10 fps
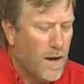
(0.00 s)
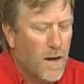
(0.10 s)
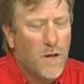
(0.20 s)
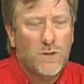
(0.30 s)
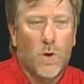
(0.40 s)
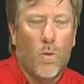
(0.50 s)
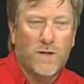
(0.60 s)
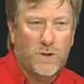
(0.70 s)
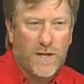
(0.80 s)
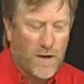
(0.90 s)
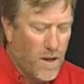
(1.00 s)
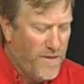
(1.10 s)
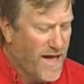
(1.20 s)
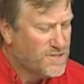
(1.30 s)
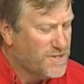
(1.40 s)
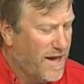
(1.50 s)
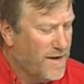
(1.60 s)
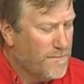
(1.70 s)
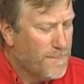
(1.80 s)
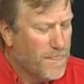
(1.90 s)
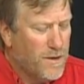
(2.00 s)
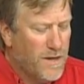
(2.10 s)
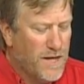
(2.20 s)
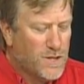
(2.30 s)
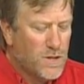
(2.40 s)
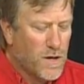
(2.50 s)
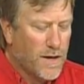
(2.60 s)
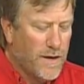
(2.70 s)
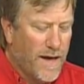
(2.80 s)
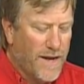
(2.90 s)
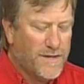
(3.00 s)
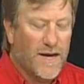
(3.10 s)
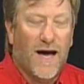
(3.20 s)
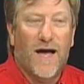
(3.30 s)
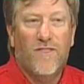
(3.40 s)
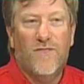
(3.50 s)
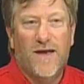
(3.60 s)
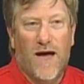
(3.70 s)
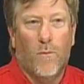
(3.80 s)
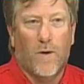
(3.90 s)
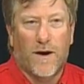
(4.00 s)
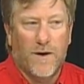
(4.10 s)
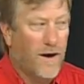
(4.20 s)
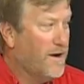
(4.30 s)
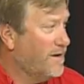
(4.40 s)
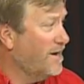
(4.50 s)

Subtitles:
So once you get all that set, you need to look at the network card.